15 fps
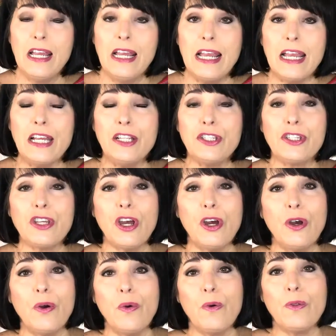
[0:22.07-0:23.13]
And
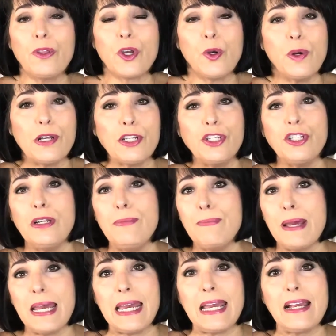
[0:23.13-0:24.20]
so the question
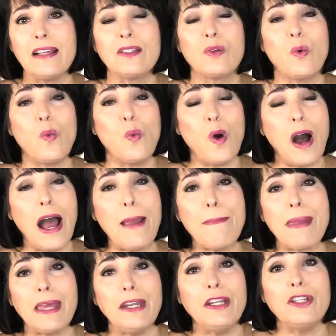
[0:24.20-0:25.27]
begs why
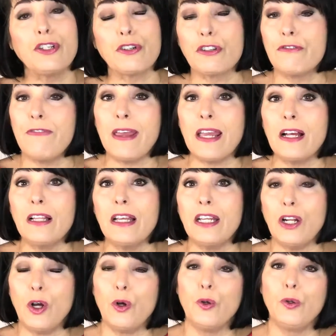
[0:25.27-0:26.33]
managers fail at
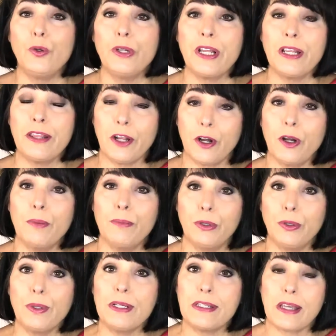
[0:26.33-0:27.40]
holding their
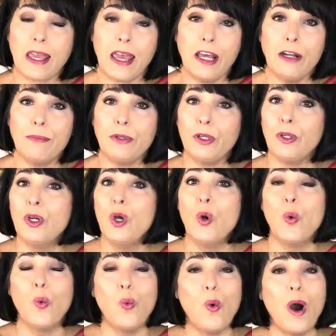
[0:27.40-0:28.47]
employees accountable.
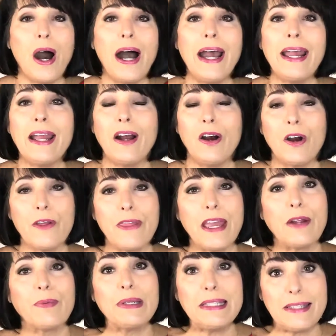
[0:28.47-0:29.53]
Why are they
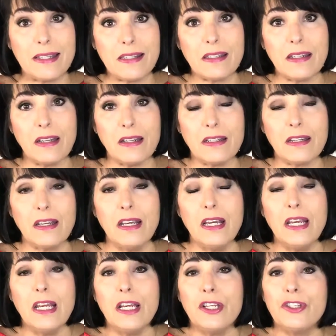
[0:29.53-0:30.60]
resistant?
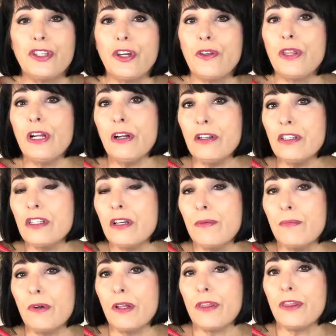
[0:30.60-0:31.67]
So there are
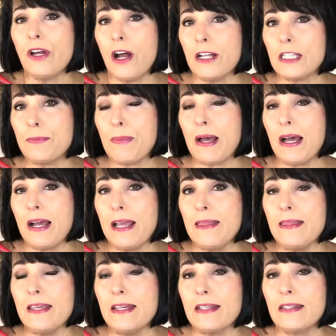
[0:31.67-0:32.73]
some thoughts
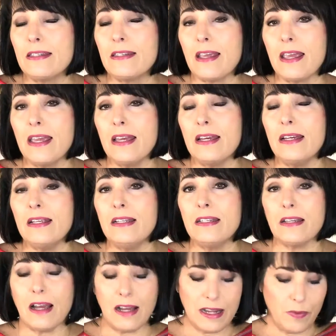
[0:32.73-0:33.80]
behind this, and
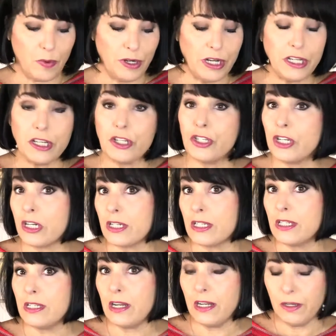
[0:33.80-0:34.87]
I wanted to share a
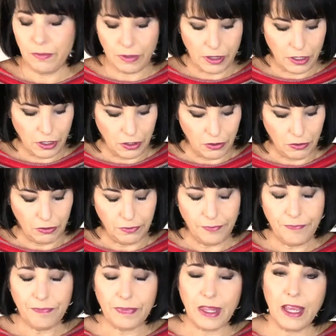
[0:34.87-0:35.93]
study with you.
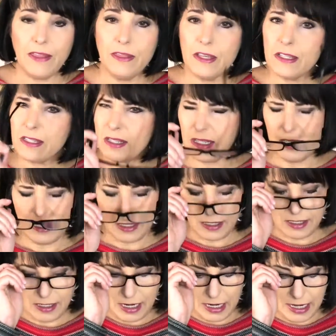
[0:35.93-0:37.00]
And this is a
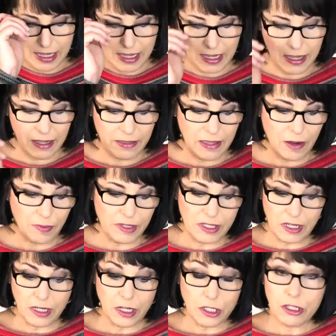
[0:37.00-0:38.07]
study that was
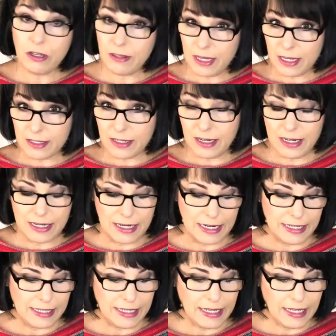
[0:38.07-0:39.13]
done in
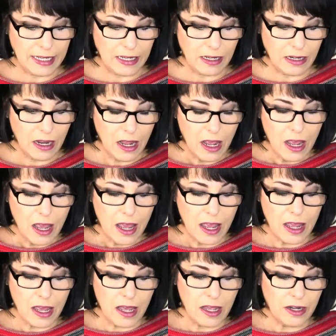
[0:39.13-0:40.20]
2019,
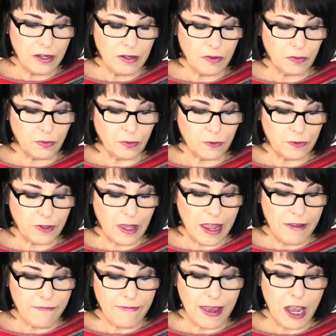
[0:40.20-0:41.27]
and
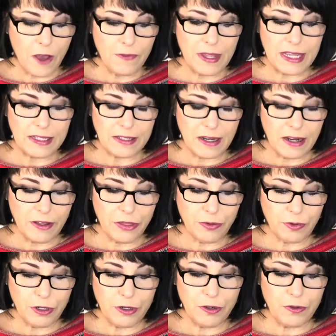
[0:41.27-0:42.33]
they found that
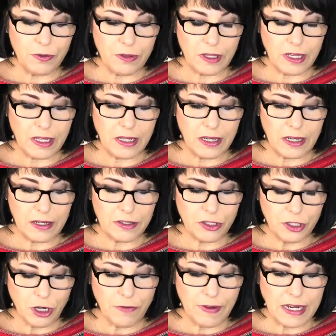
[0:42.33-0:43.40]
through the
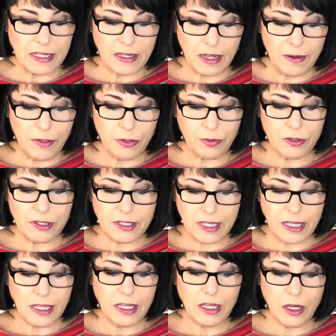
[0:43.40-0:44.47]
survey done through
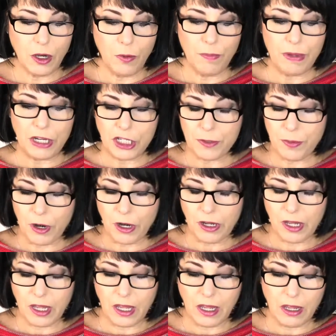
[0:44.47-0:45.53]
CEO
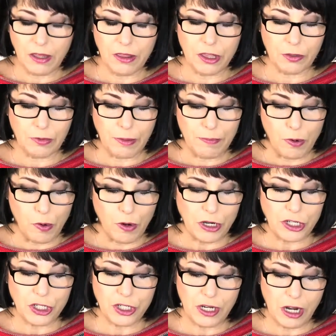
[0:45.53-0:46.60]
benchmarking, the
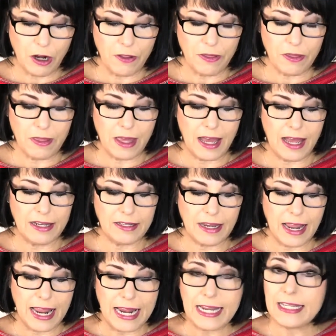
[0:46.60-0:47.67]
report shared that
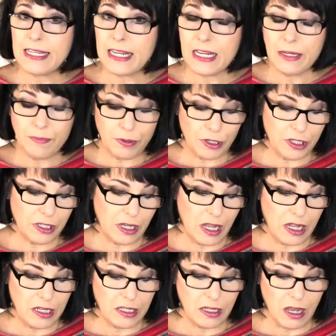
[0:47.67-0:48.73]

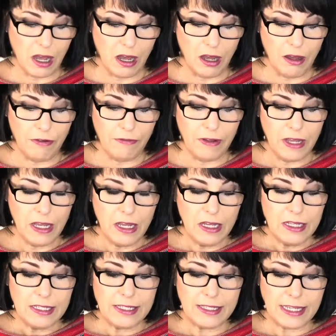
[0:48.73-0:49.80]
18% of
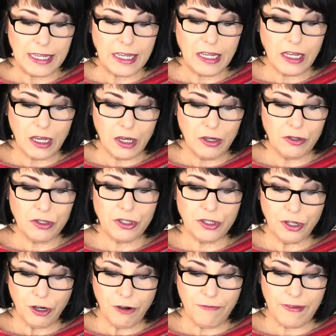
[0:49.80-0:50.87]
CEOs
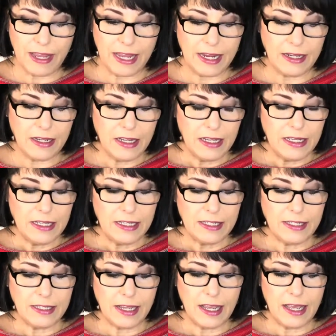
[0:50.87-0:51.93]
surveyed
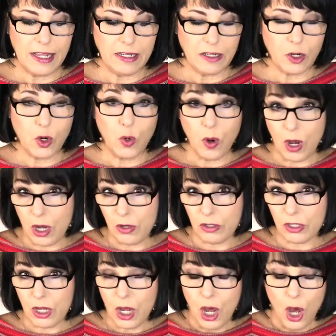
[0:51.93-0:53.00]
said,
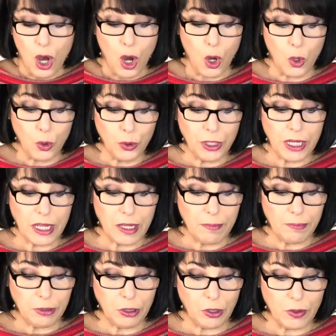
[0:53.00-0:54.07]
quote, holding
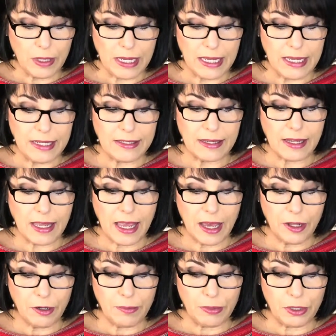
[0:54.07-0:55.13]
employees
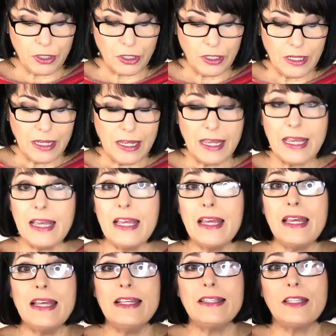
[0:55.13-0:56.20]
accountable
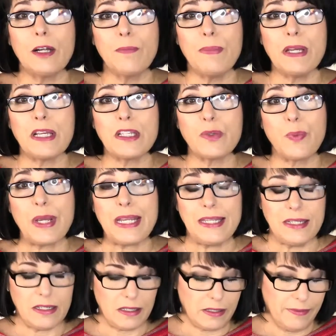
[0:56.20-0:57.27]
is their biggest
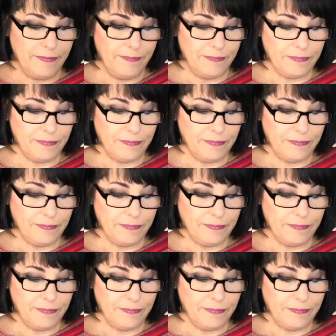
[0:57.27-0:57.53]
weakness.